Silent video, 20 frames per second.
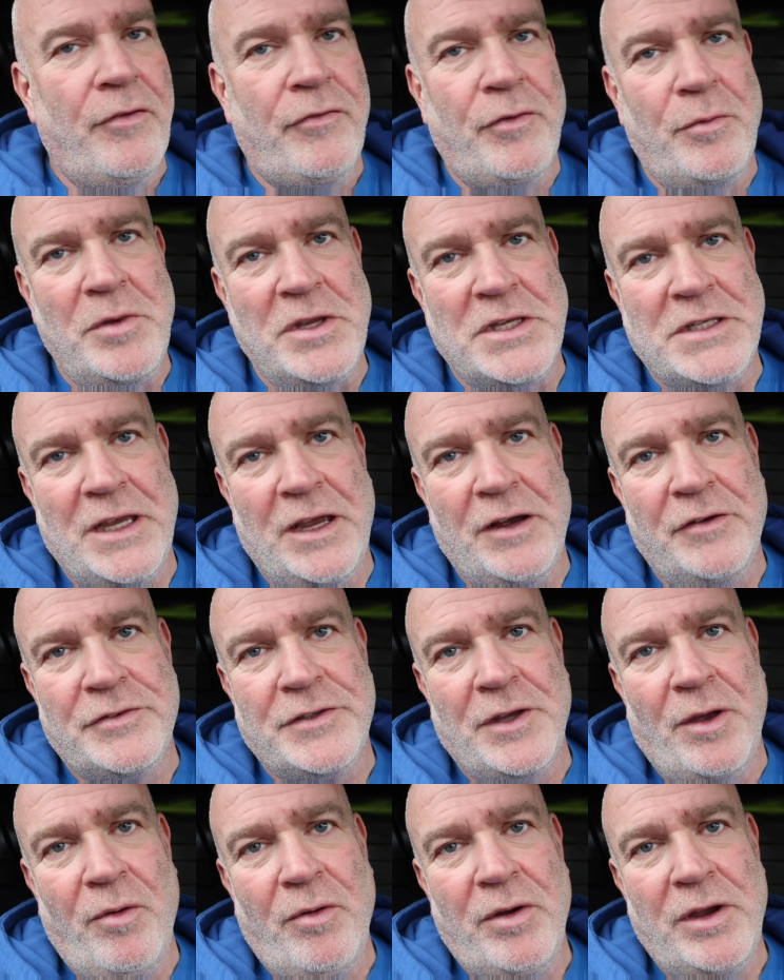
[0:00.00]
for myself
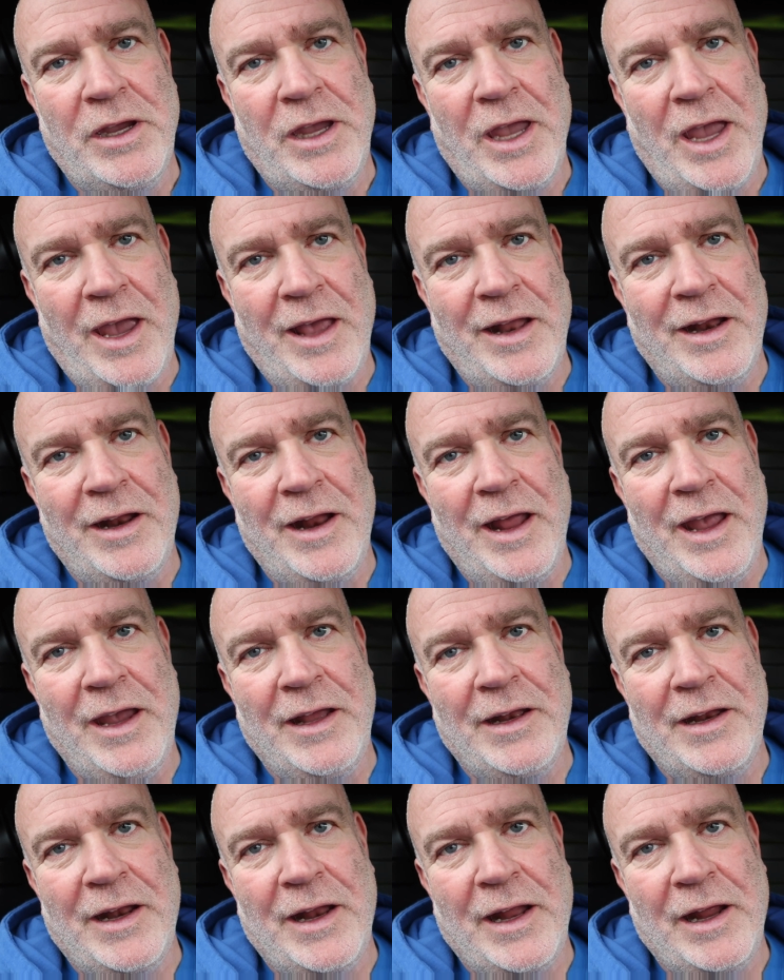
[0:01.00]
so I can get
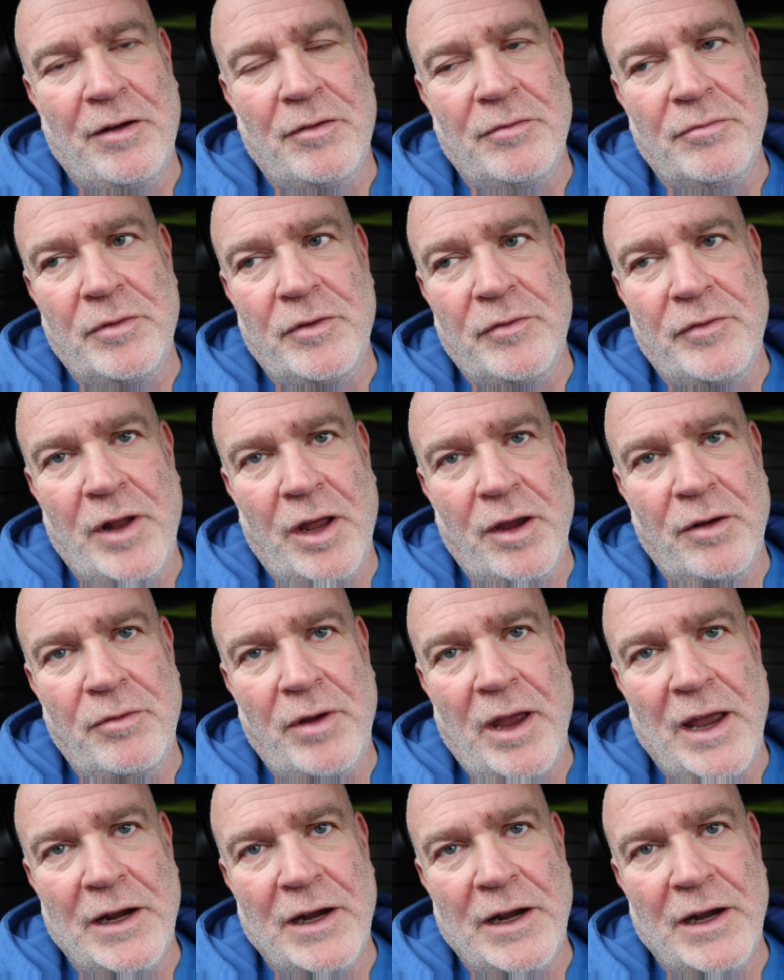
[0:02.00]
in and out with no